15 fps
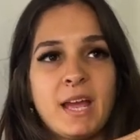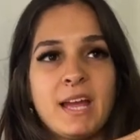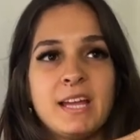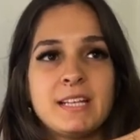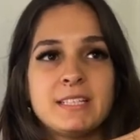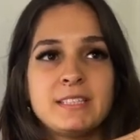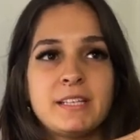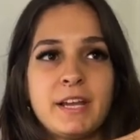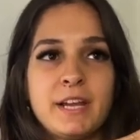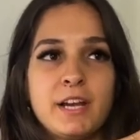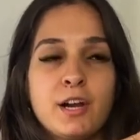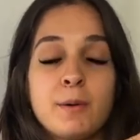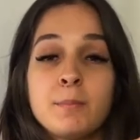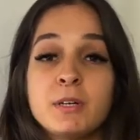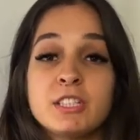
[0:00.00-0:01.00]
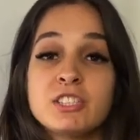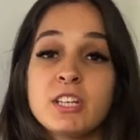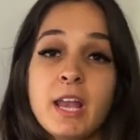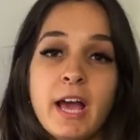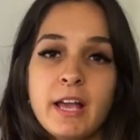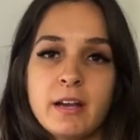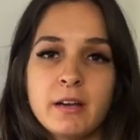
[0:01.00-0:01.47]
and they are much
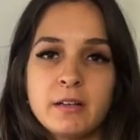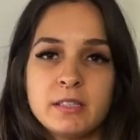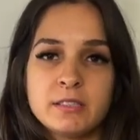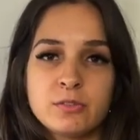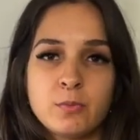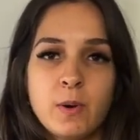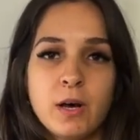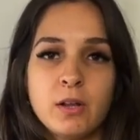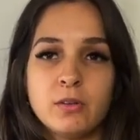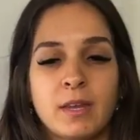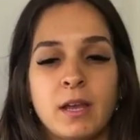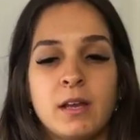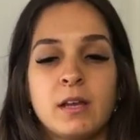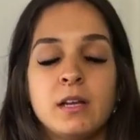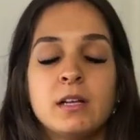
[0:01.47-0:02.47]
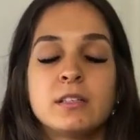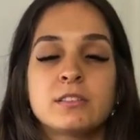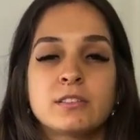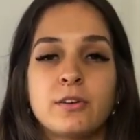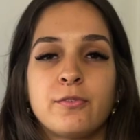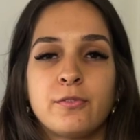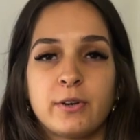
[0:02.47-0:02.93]
lighter as well.
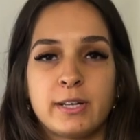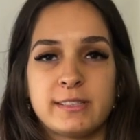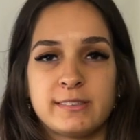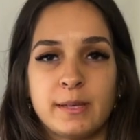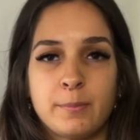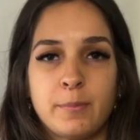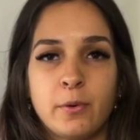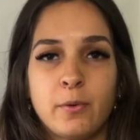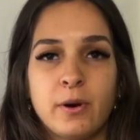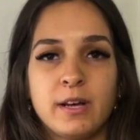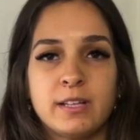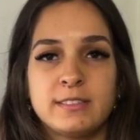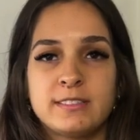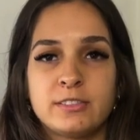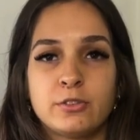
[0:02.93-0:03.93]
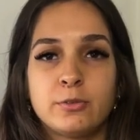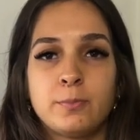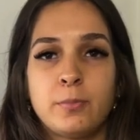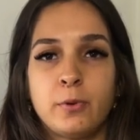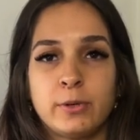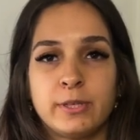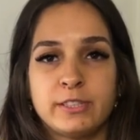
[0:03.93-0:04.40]
So for example, a
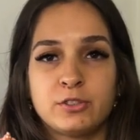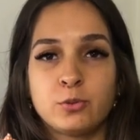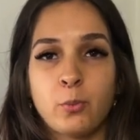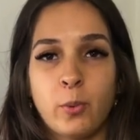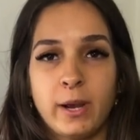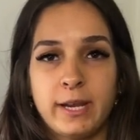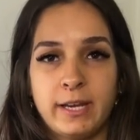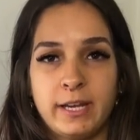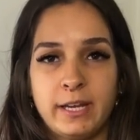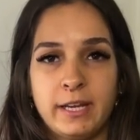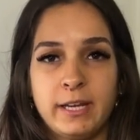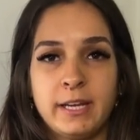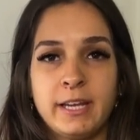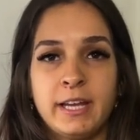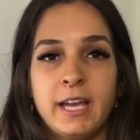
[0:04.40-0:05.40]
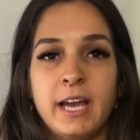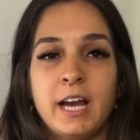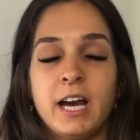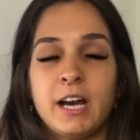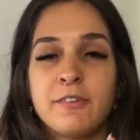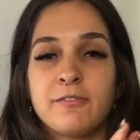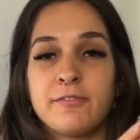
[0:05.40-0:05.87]
0.20
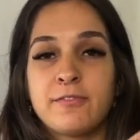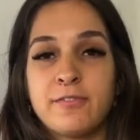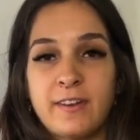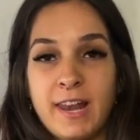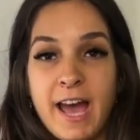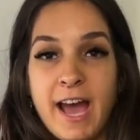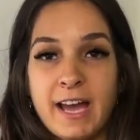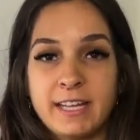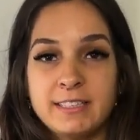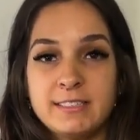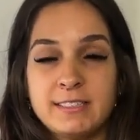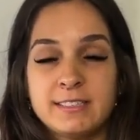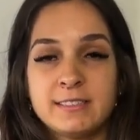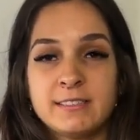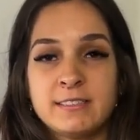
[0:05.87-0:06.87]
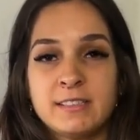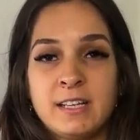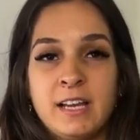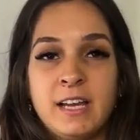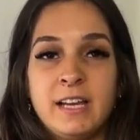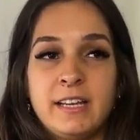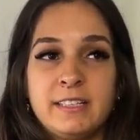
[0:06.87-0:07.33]
flat
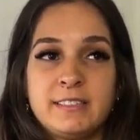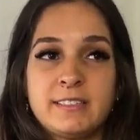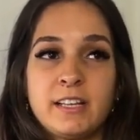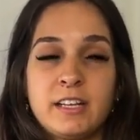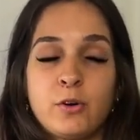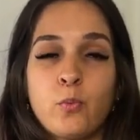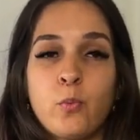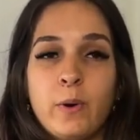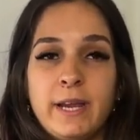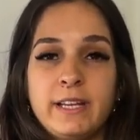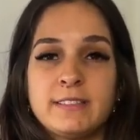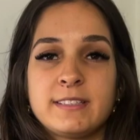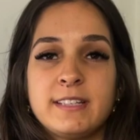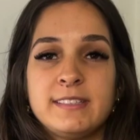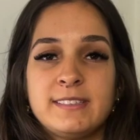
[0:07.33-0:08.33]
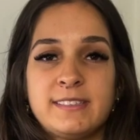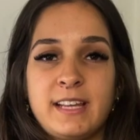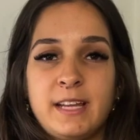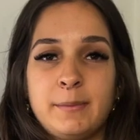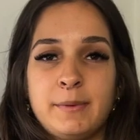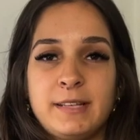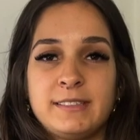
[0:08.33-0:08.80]
is gonna weight the
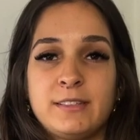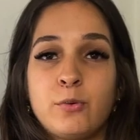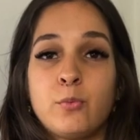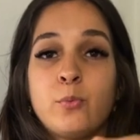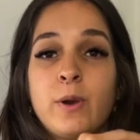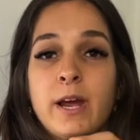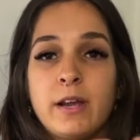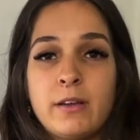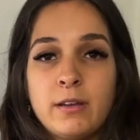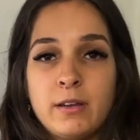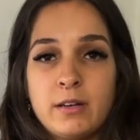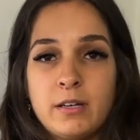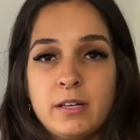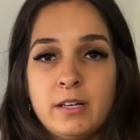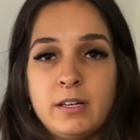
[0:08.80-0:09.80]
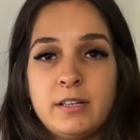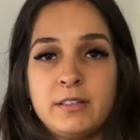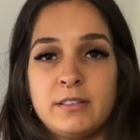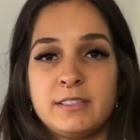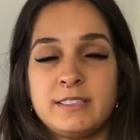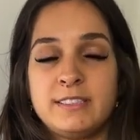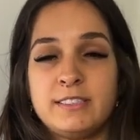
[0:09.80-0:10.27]
same as a regular
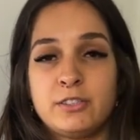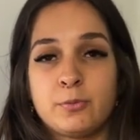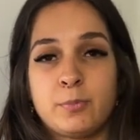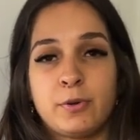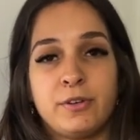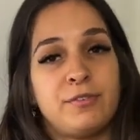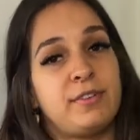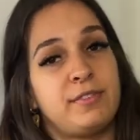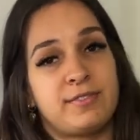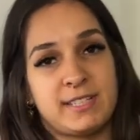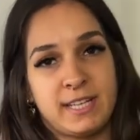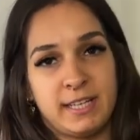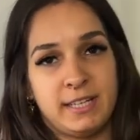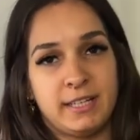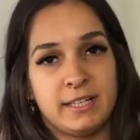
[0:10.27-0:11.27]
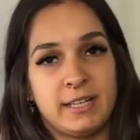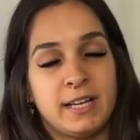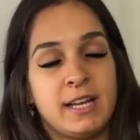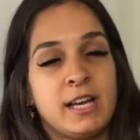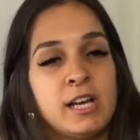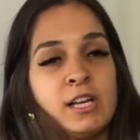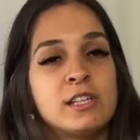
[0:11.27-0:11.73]
0.15.
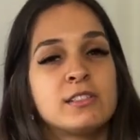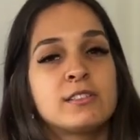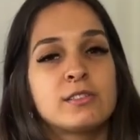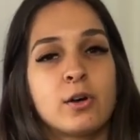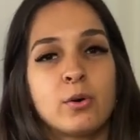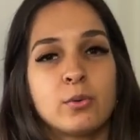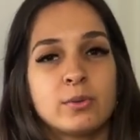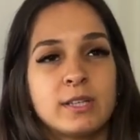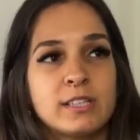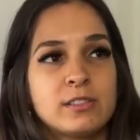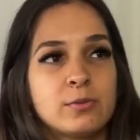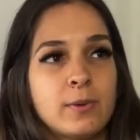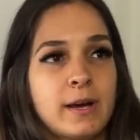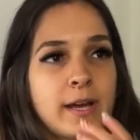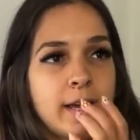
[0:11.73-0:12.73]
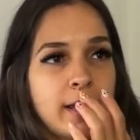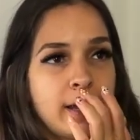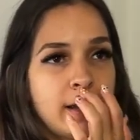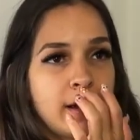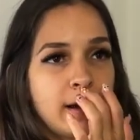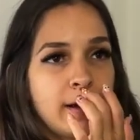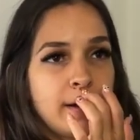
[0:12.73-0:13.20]
So that's why
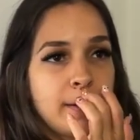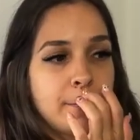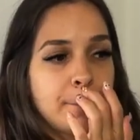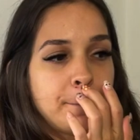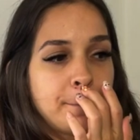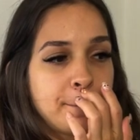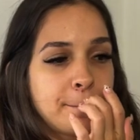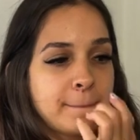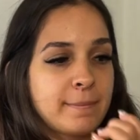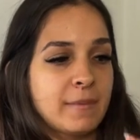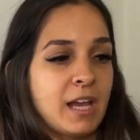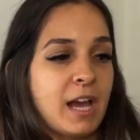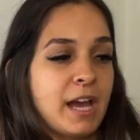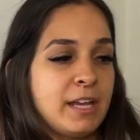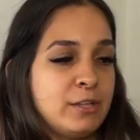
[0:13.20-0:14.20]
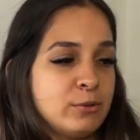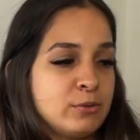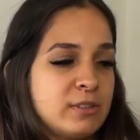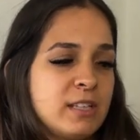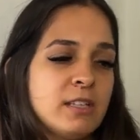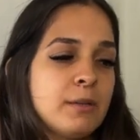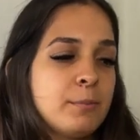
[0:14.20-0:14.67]
I
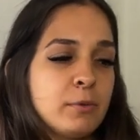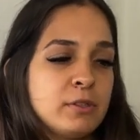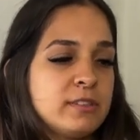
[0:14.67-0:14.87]
use either